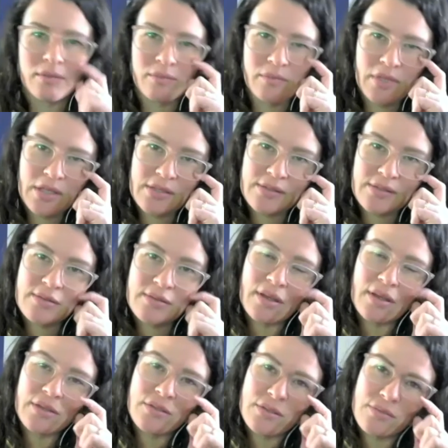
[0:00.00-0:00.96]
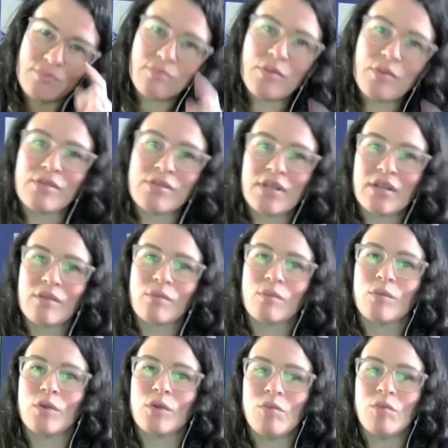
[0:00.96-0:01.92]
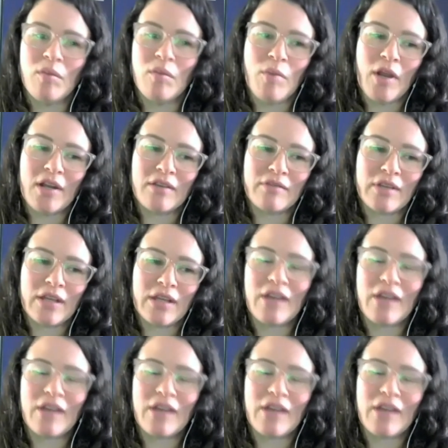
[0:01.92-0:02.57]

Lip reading: because music would be a part of it.